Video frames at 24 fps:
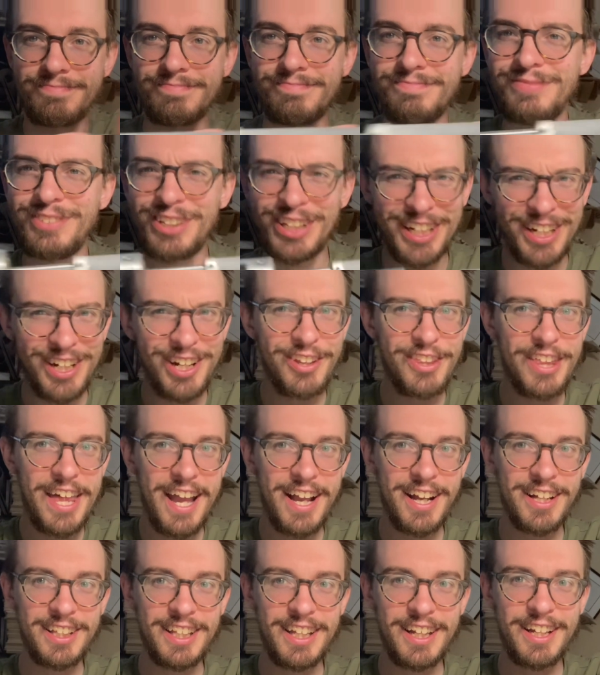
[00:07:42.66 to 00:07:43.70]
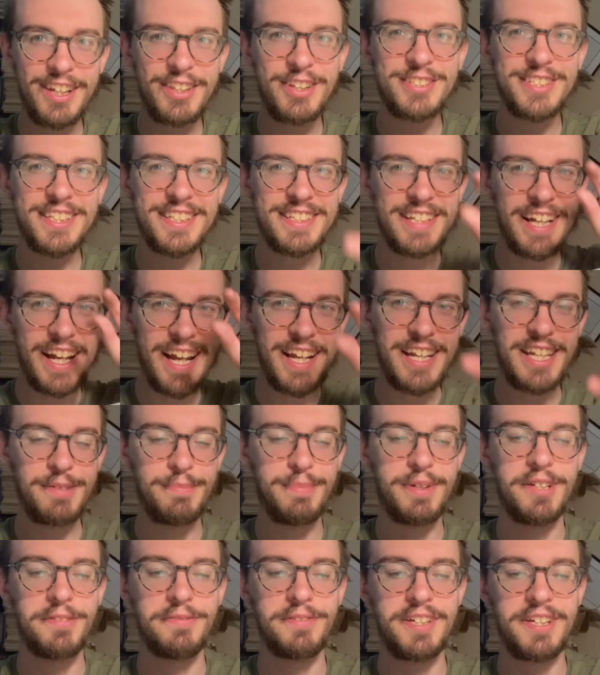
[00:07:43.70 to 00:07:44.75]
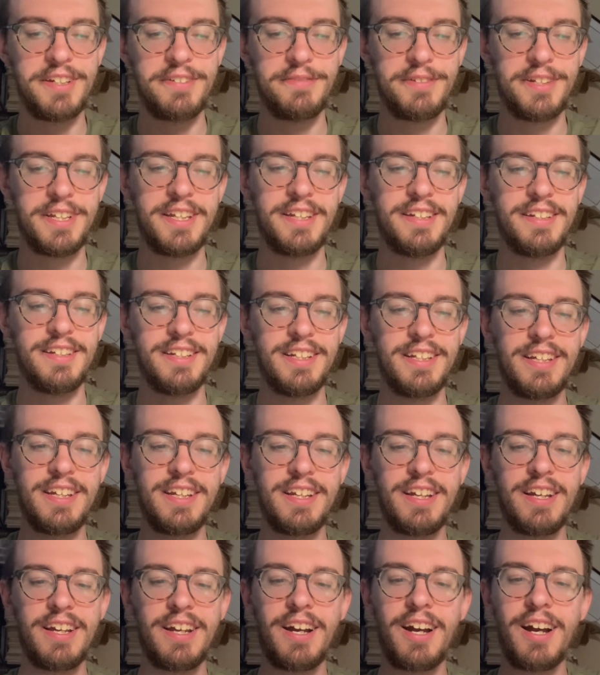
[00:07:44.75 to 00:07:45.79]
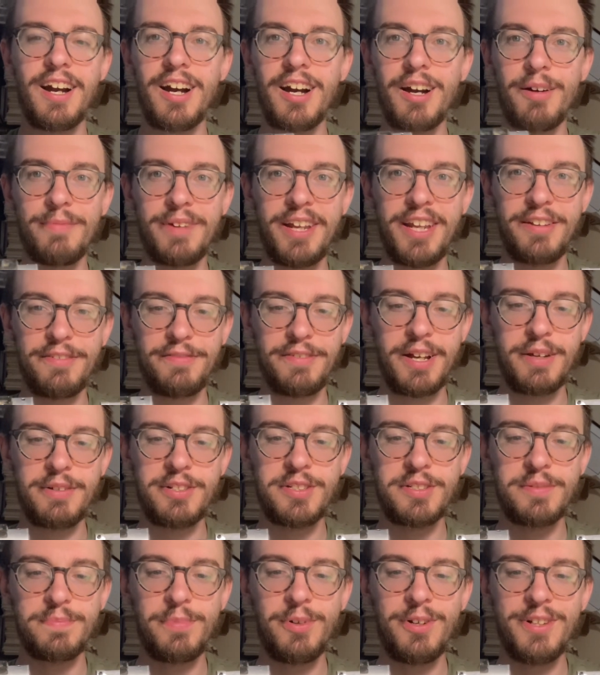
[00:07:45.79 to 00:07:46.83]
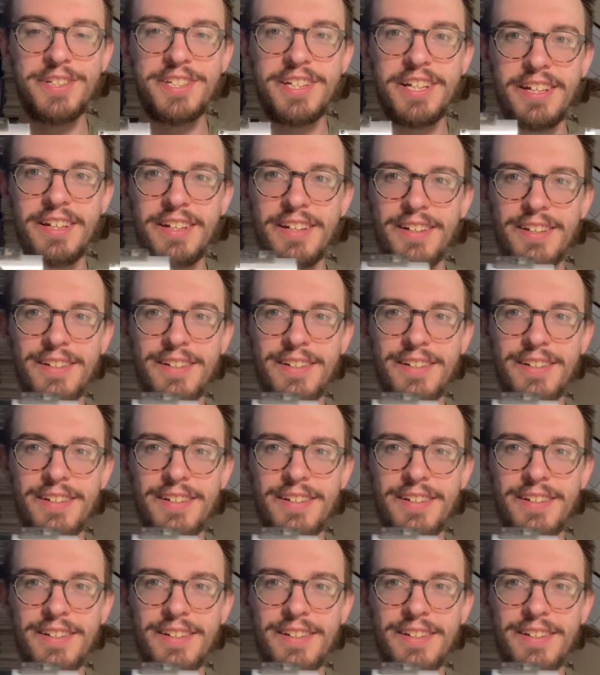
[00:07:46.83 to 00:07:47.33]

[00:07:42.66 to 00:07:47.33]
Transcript: you can hear that click. There's a tiny bit of give in it. And if I just push it,